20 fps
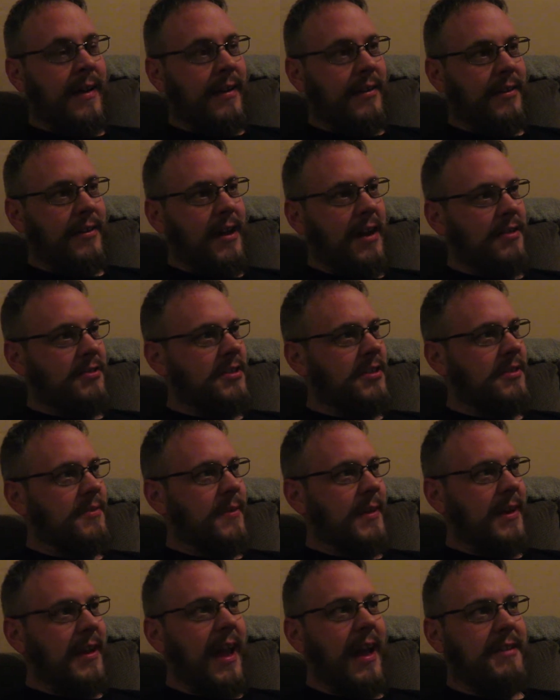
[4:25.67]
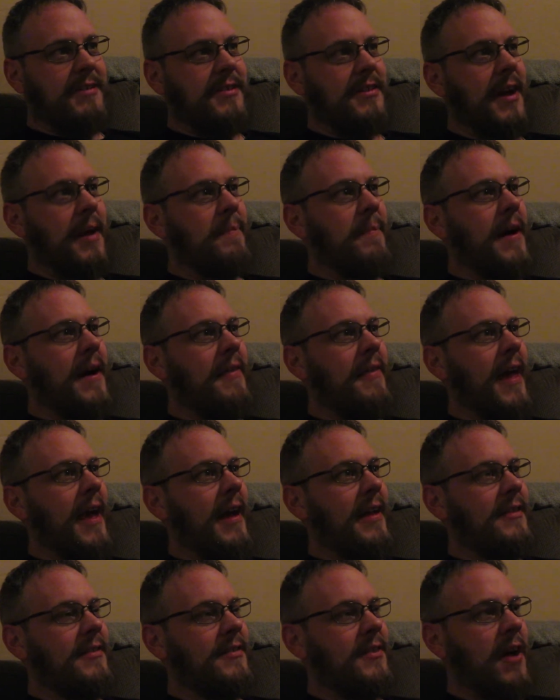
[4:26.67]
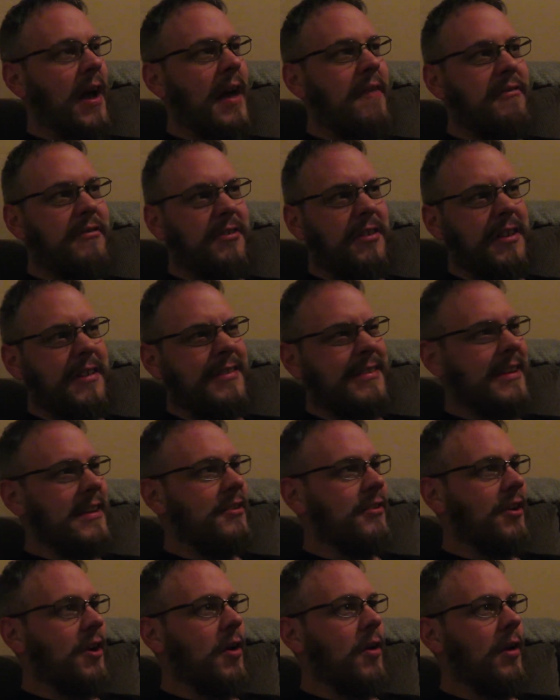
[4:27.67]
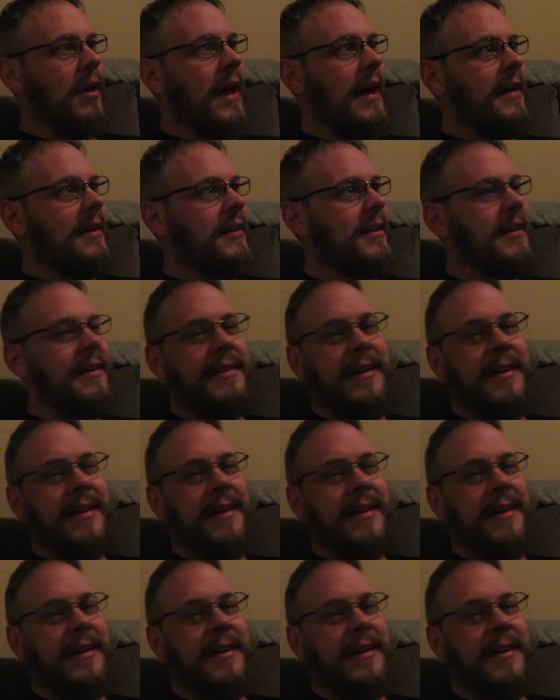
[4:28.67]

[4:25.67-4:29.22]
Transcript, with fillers: So now she's been catching up on that. So I haven't really seen her a whole lot.